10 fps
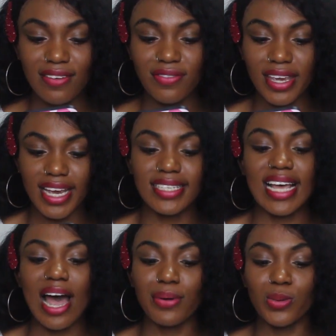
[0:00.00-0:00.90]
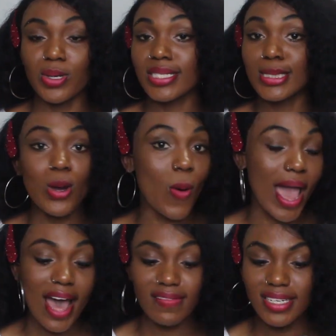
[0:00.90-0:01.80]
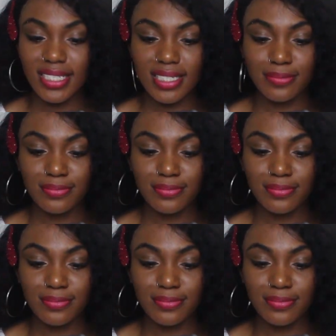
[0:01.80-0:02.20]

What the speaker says: If yes, I was. No, I haven't.